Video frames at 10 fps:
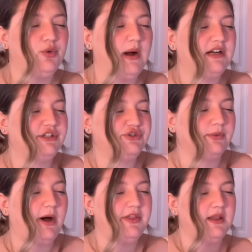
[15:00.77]
where to
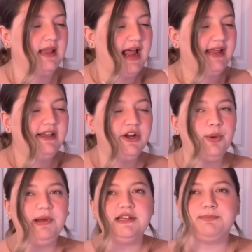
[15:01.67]
draw the line
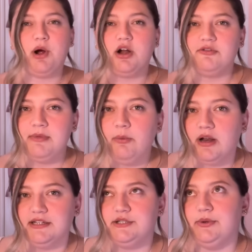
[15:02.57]
here, because part of me
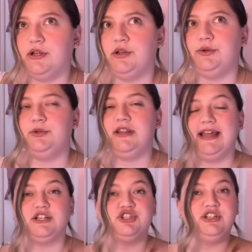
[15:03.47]
wanted to include
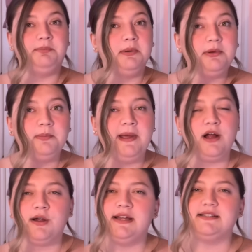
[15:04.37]
like shippable
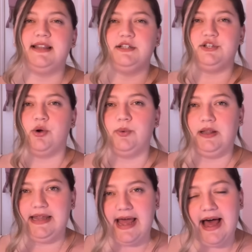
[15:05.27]
pairings that don't
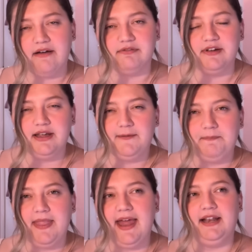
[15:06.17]
really have
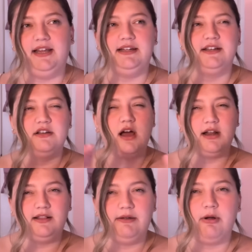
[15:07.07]
any
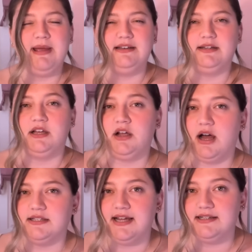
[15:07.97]
canonically romantic
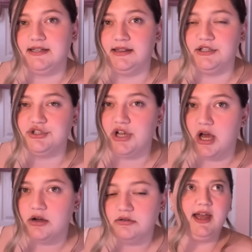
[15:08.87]
content in the
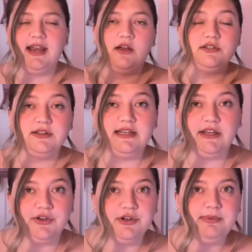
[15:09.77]
show. And I also think
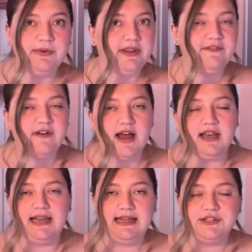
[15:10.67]
it could be really fun
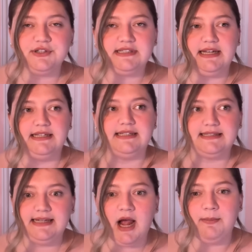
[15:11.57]
and interesting to
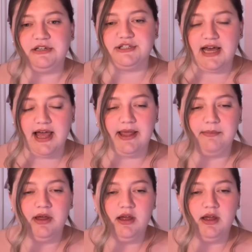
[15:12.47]
see how much time